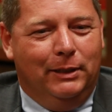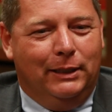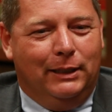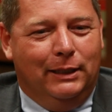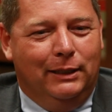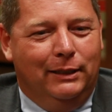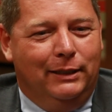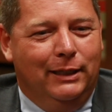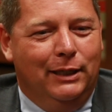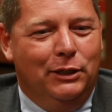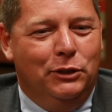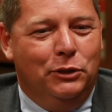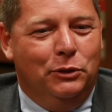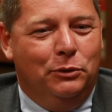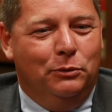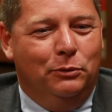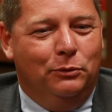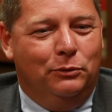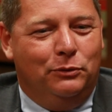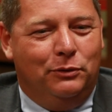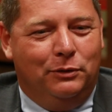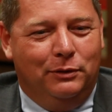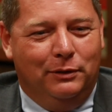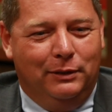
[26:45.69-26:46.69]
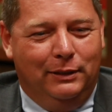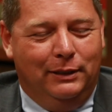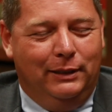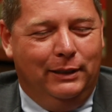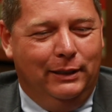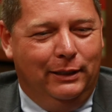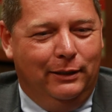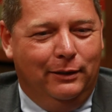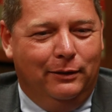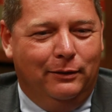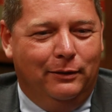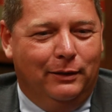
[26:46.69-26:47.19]
it continues
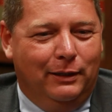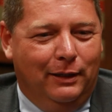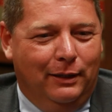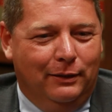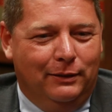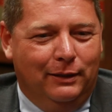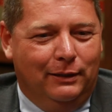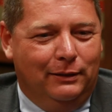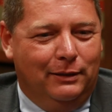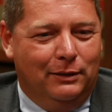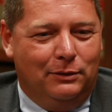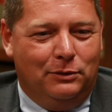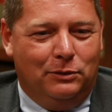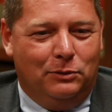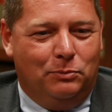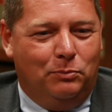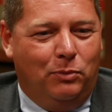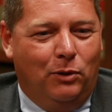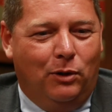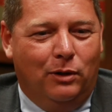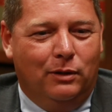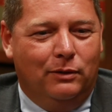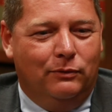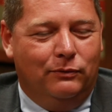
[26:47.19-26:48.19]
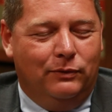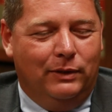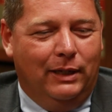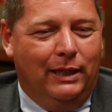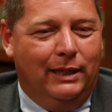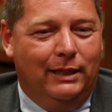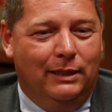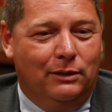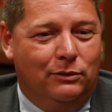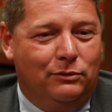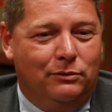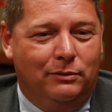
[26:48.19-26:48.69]
here and I think this is part of
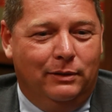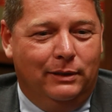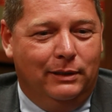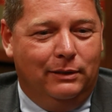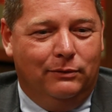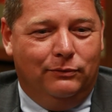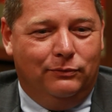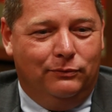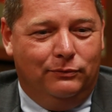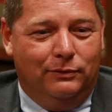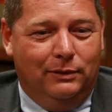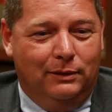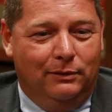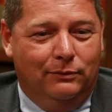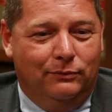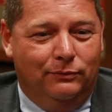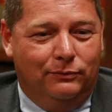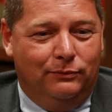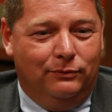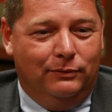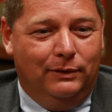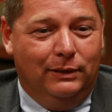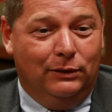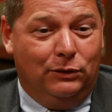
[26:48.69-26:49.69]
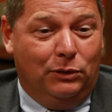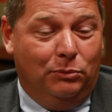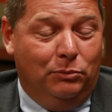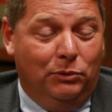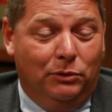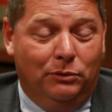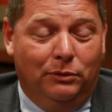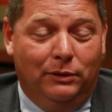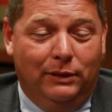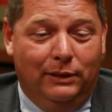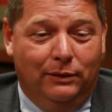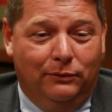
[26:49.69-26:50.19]
that history of, of this
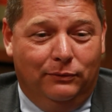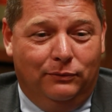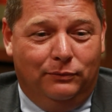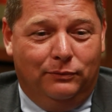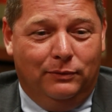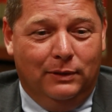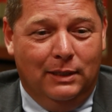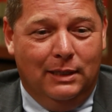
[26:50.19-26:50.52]
community of